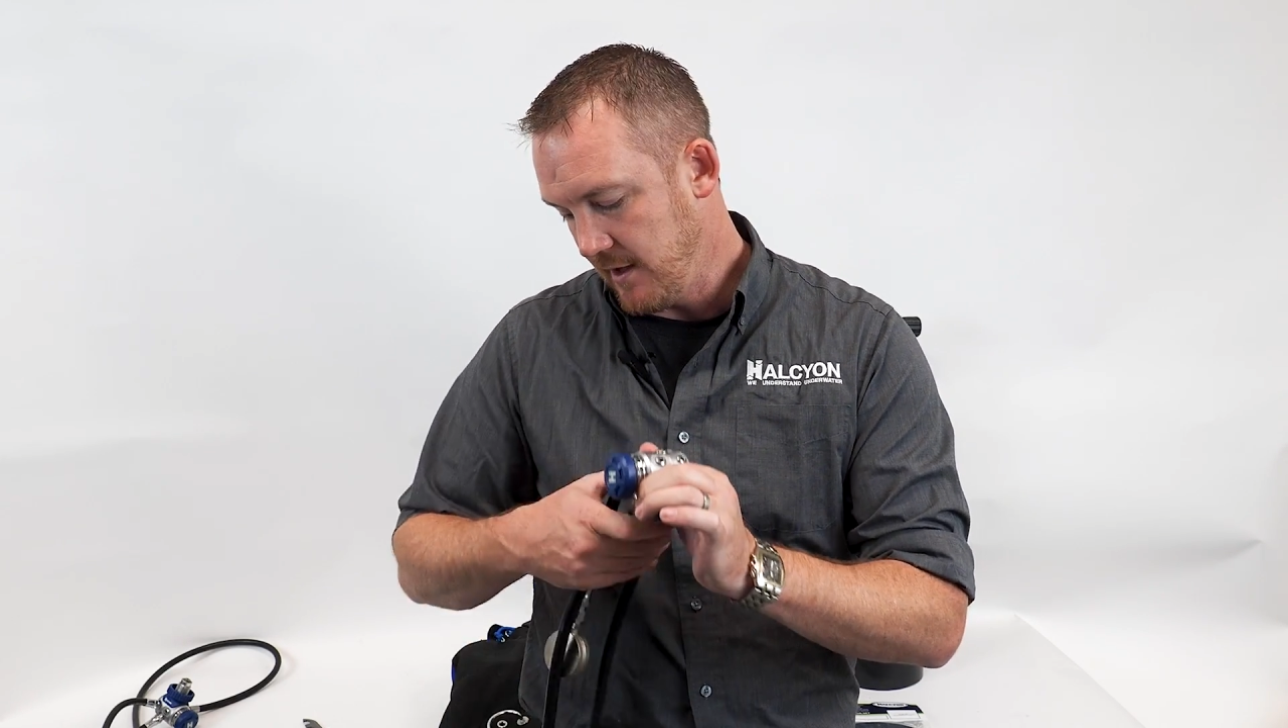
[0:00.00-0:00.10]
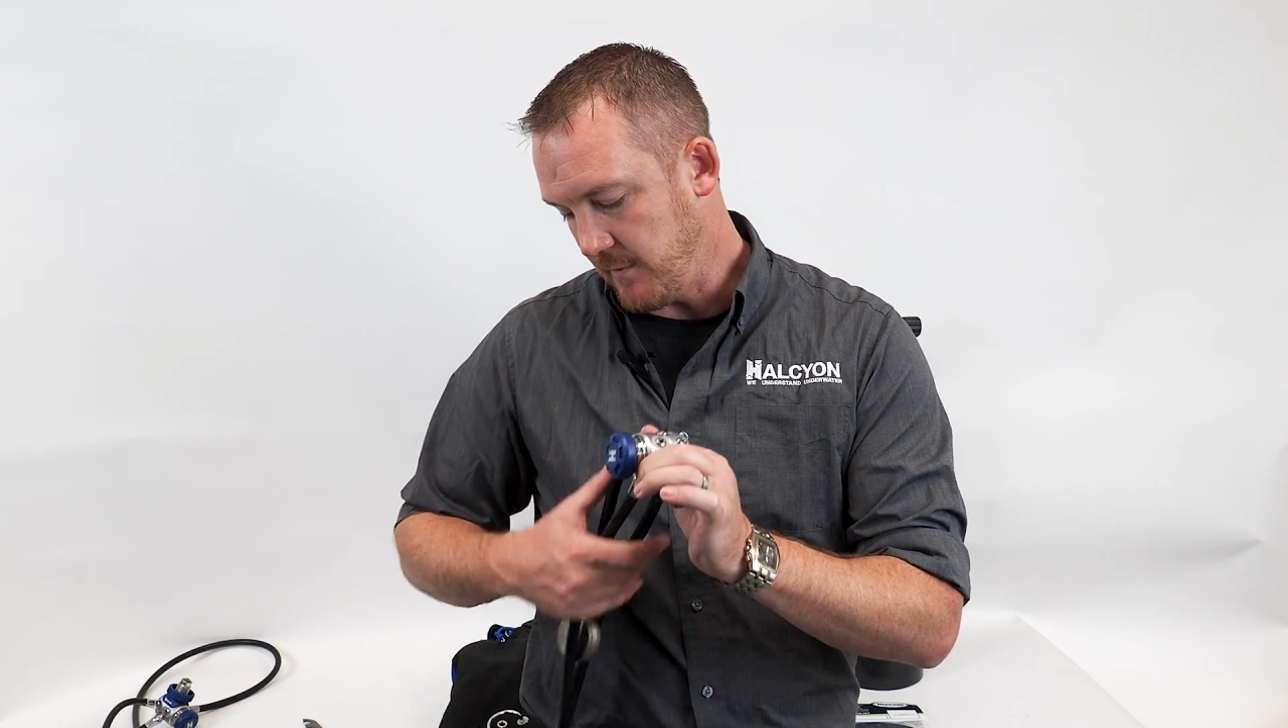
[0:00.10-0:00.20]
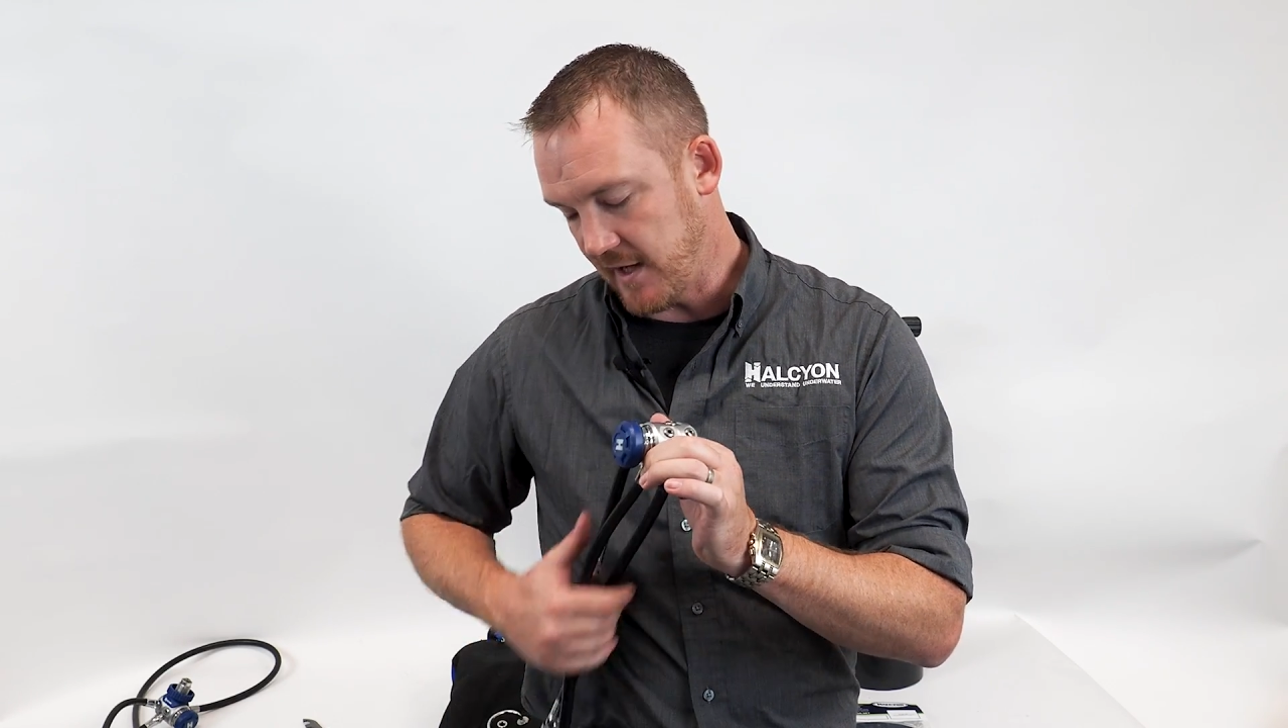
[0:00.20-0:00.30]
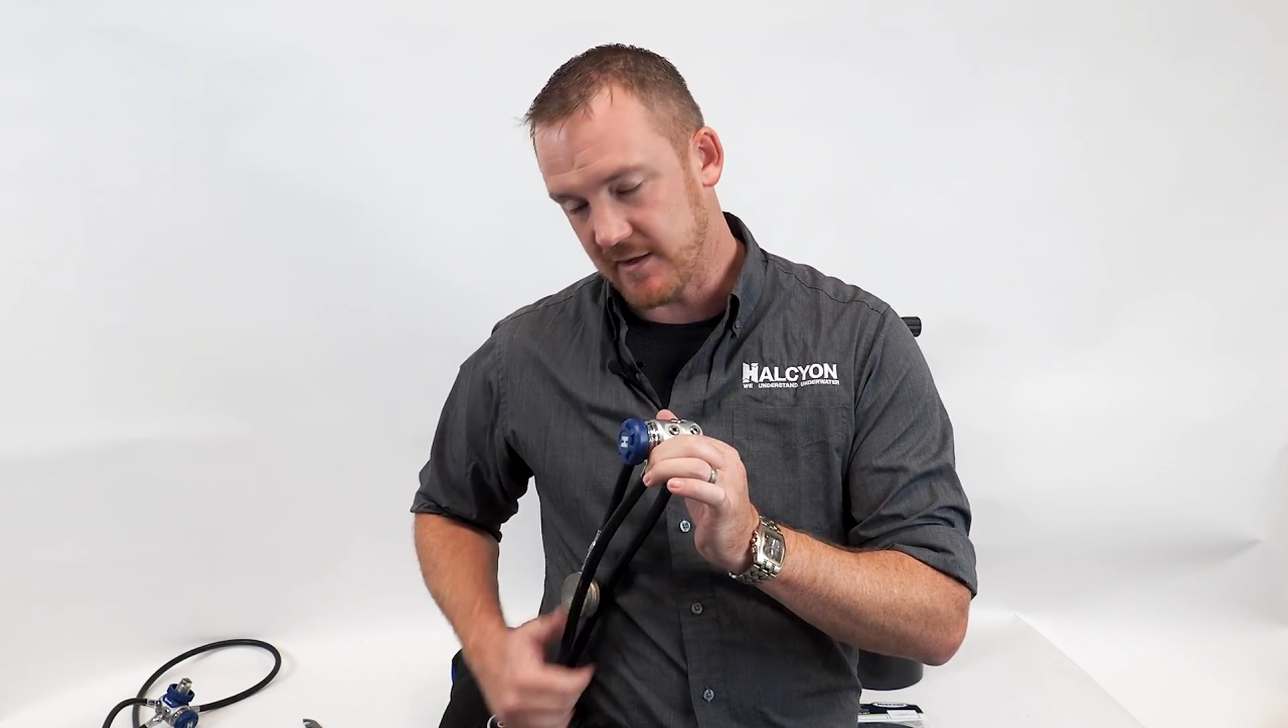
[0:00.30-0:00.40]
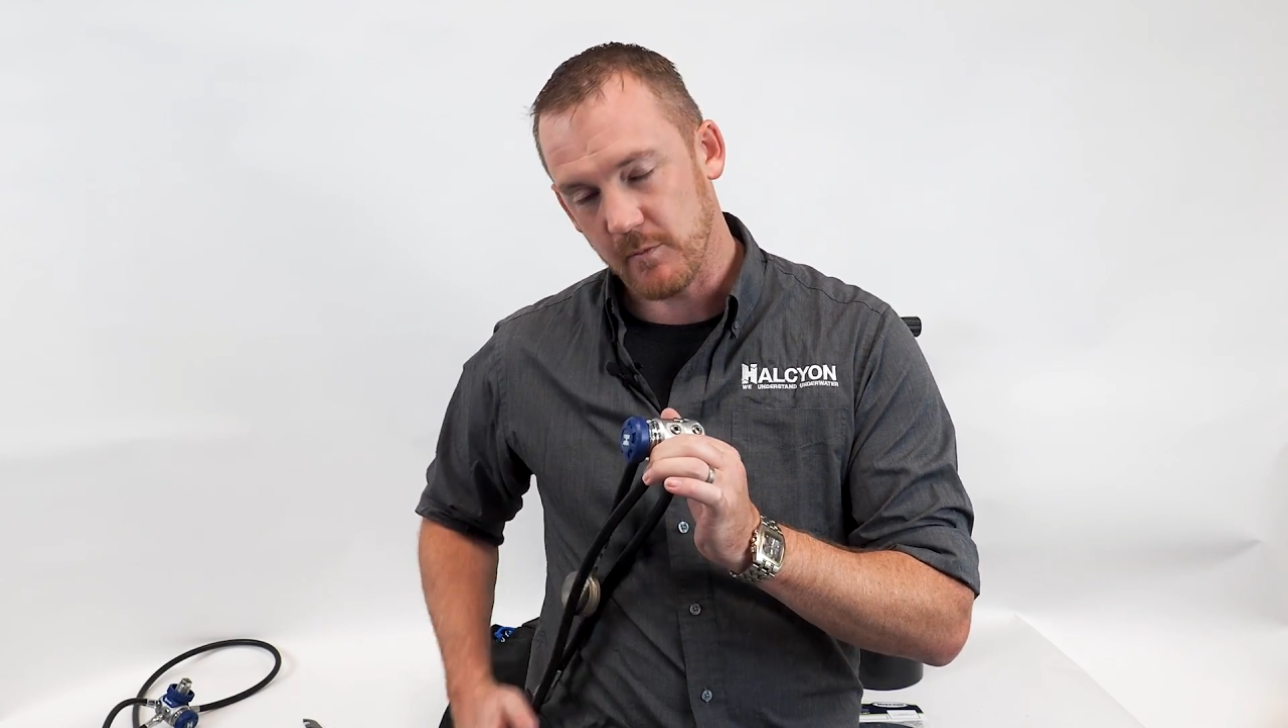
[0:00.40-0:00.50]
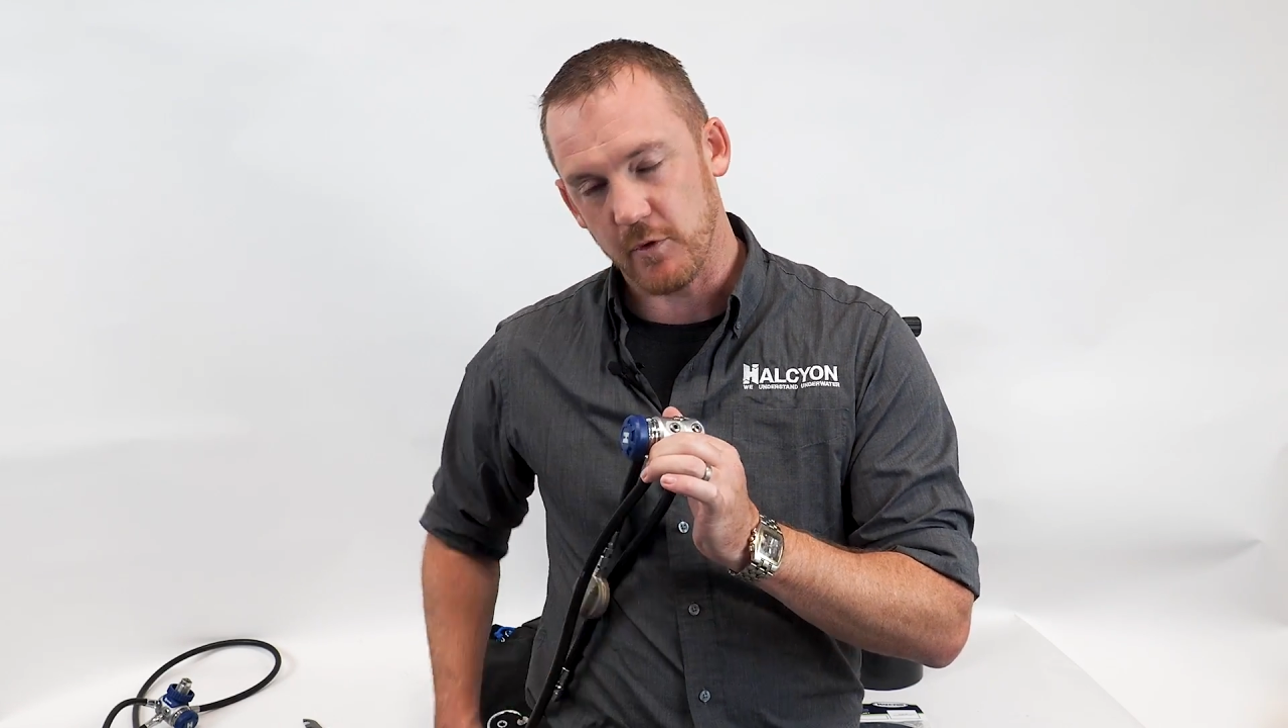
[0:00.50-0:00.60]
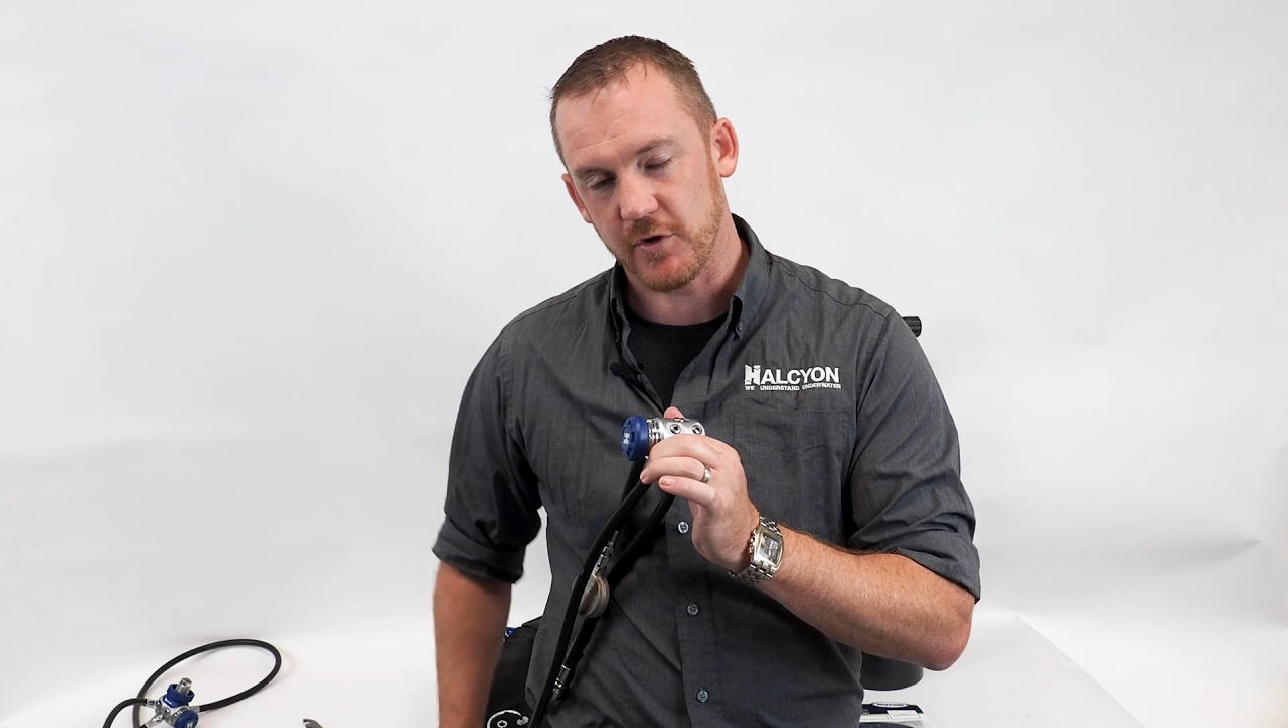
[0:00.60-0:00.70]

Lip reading: Makes it more